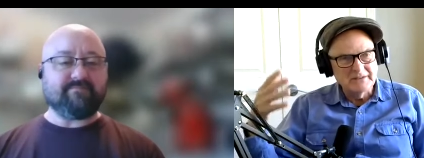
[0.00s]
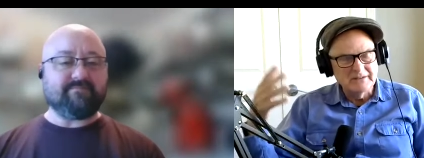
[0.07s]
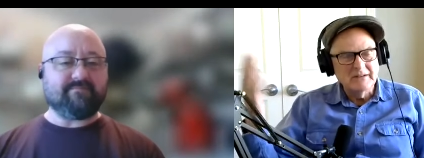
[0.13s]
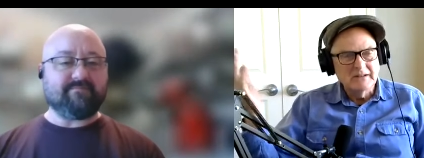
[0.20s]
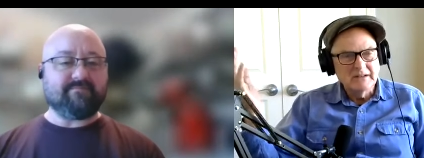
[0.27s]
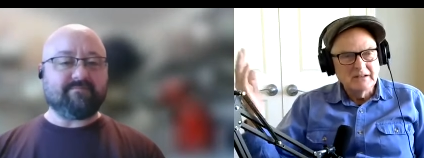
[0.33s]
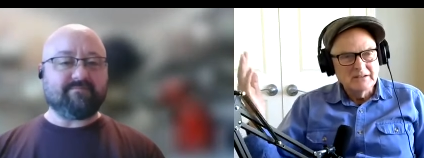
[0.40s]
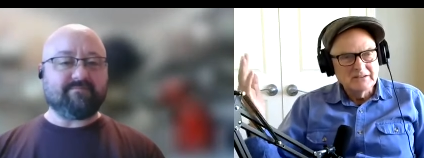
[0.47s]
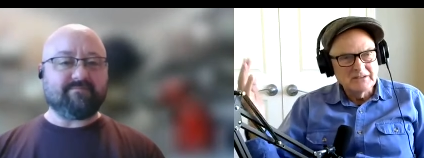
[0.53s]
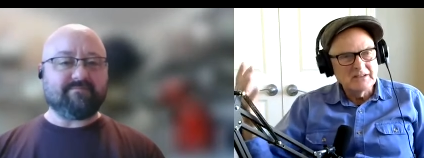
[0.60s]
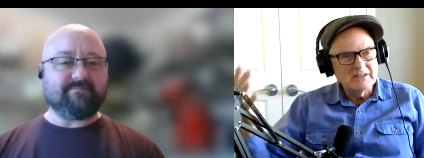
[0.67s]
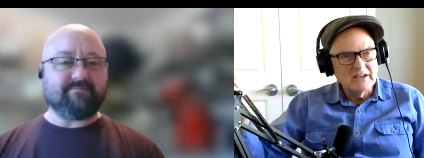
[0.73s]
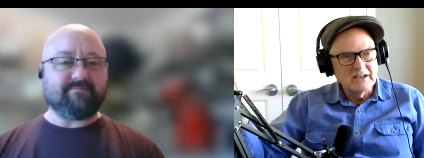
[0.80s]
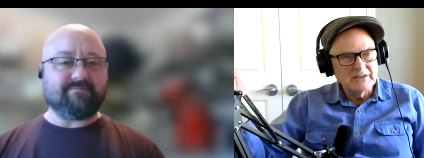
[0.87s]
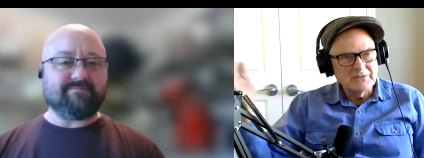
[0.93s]
Speaker 1: and
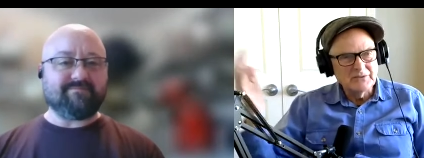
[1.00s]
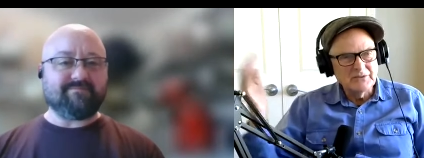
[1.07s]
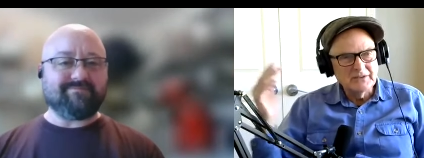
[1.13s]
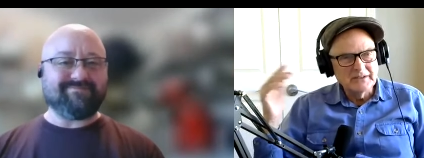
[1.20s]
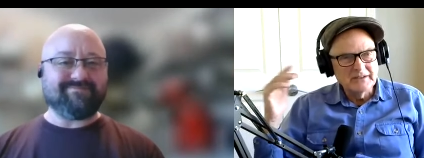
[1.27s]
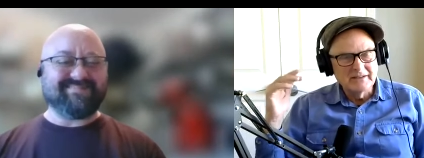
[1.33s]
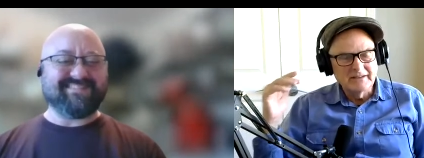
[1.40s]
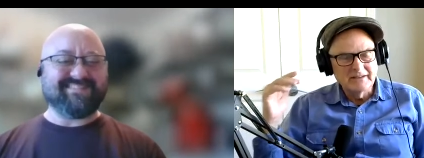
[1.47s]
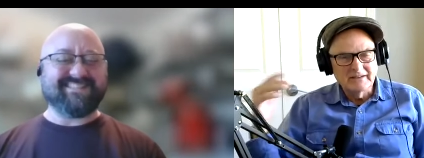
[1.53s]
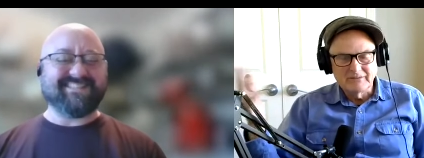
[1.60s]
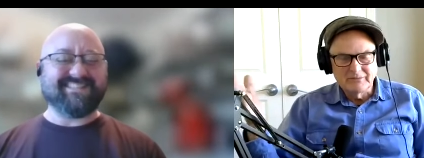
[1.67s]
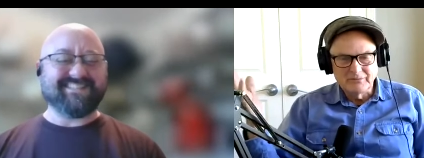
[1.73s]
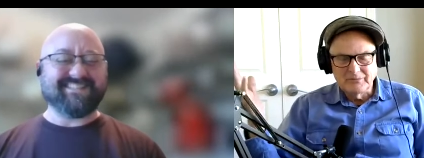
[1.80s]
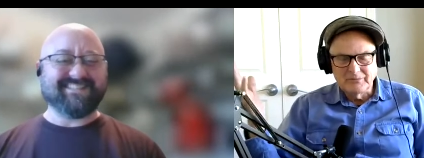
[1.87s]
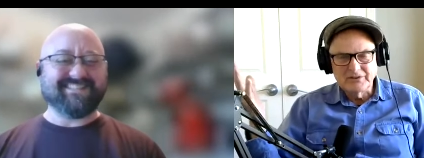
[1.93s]
successful. And uh,
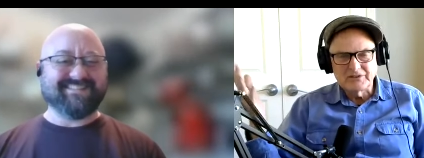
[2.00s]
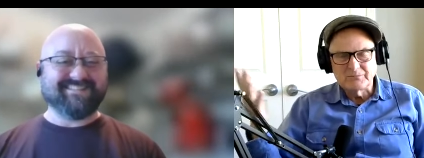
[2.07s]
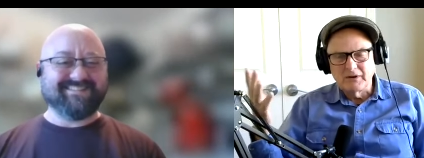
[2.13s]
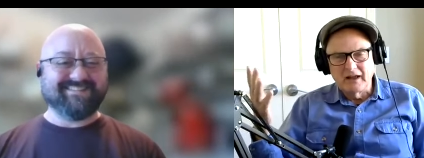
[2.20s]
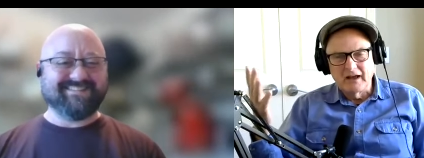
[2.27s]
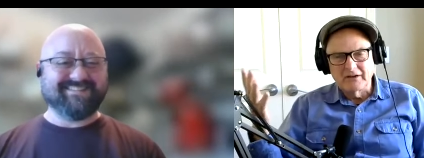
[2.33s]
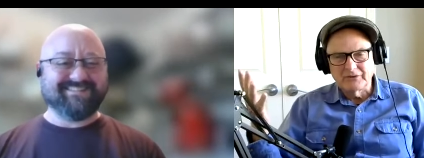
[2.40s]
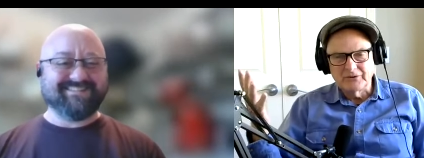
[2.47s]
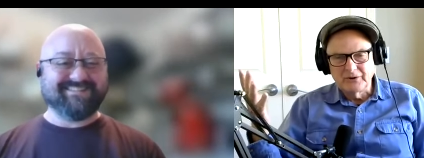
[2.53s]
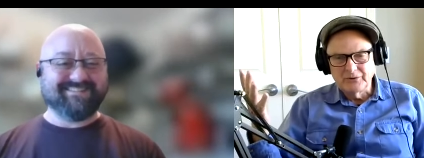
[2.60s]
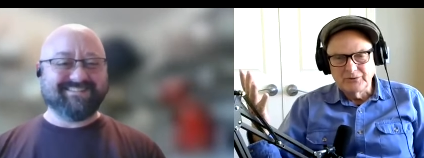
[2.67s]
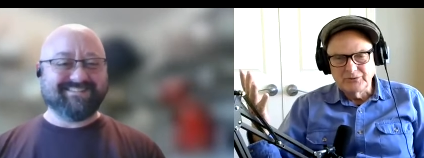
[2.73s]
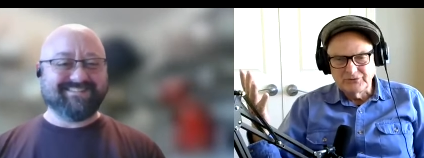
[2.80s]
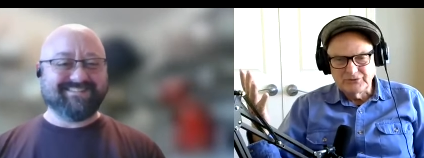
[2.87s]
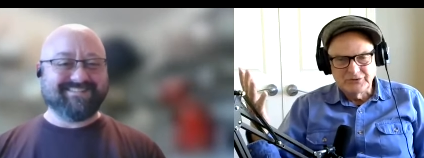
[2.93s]
the
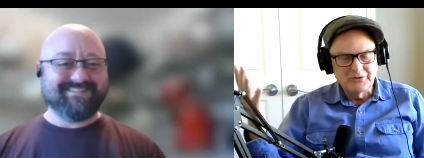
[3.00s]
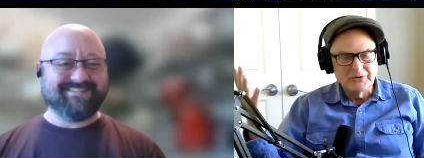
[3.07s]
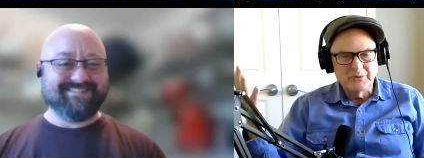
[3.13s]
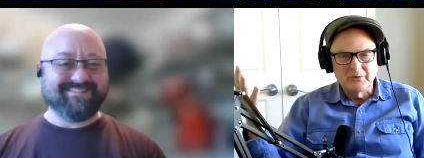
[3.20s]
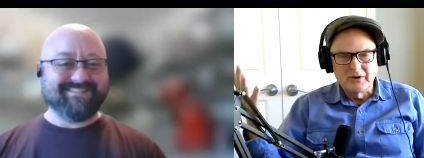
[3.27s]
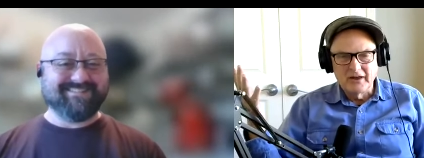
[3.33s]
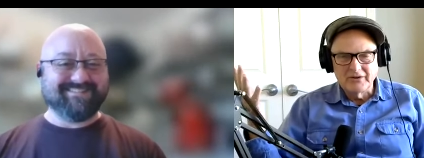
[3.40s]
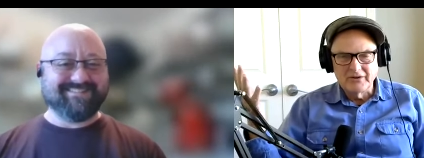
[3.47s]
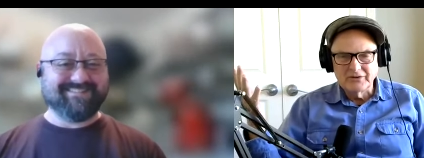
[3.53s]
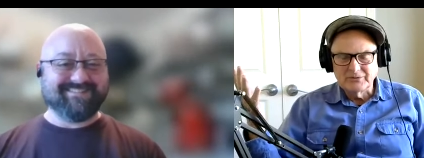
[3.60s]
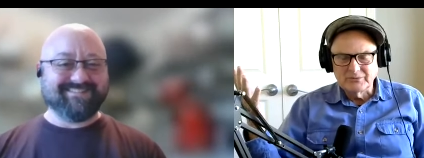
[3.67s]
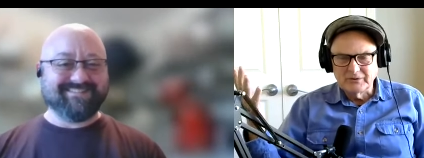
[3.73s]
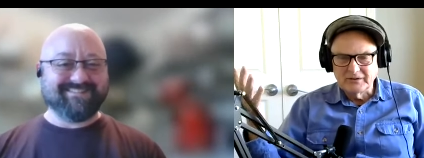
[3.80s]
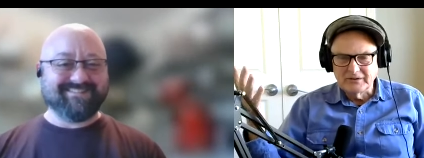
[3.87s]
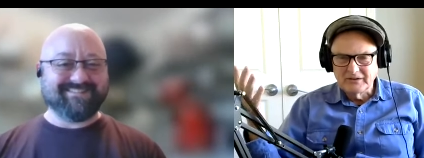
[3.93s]
Spilotros, two of the
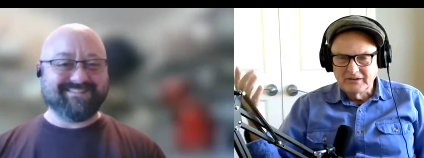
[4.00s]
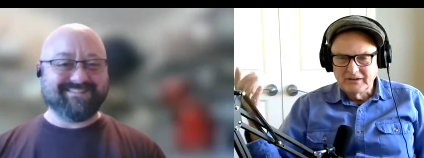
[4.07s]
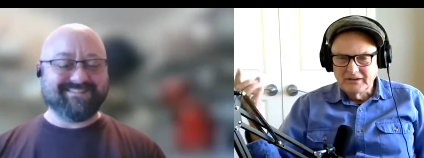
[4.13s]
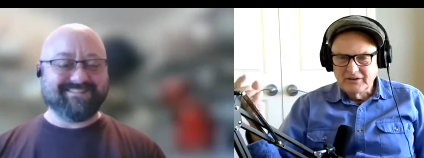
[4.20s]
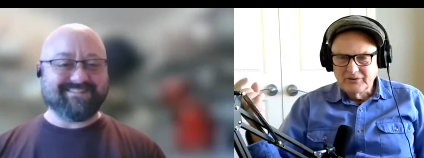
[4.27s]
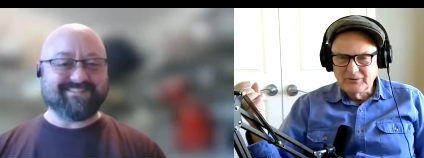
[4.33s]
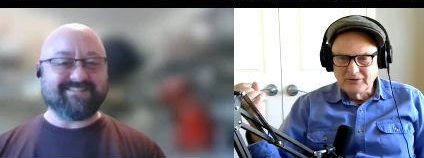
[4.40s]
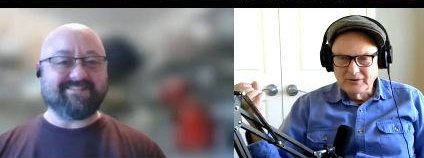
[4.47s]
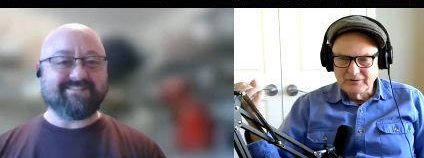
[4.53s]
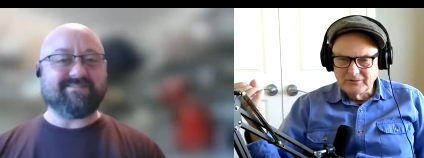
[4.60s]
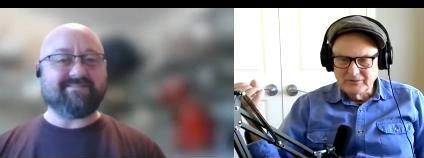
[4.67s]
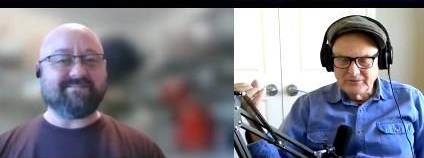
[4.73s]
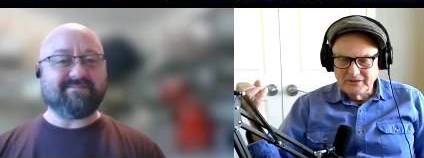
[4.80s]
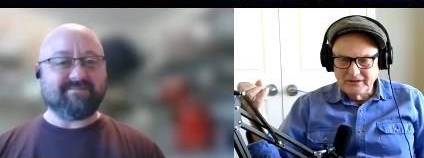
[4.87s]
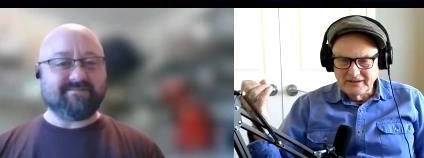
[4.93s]
brothers were were
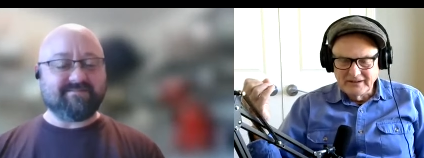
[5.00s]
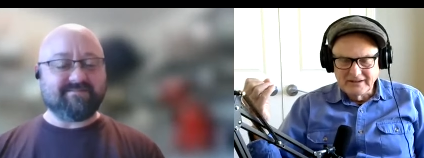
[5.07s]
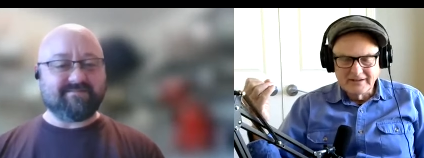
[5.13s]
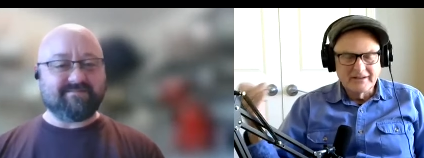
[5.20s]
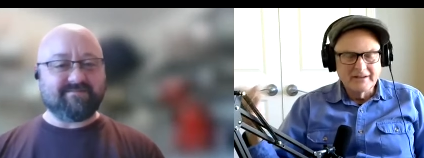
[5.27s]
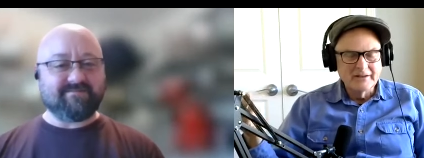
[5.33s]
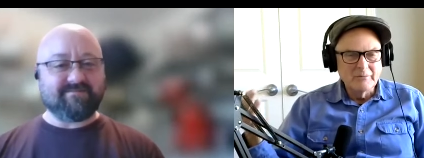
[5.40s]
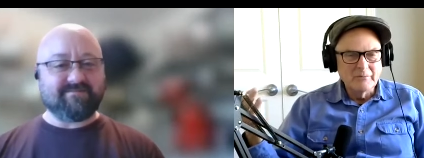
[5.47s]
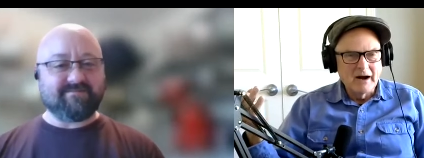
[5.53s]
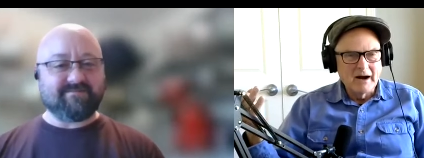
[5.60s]
in the